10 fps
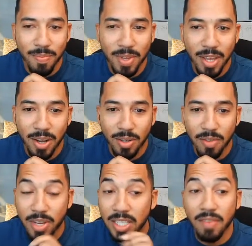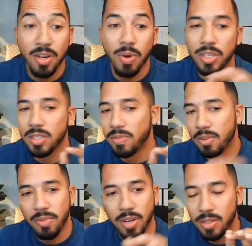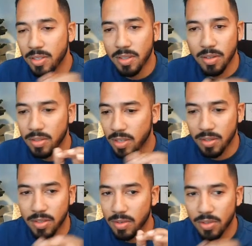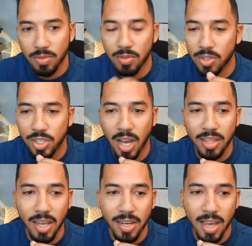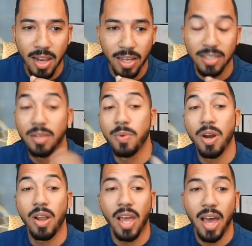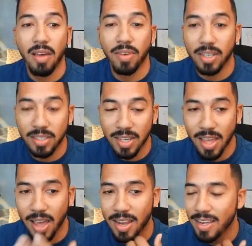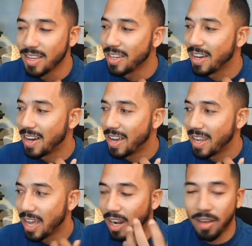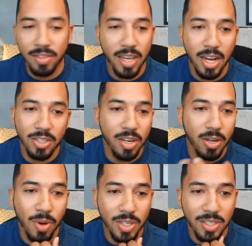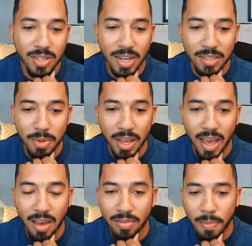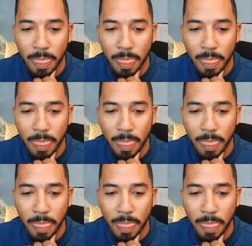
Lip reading: If you guys have any questions, feel free to jot that down. Like I said, we are live. I can see that, and I'd love to answer any questions that you guys may have.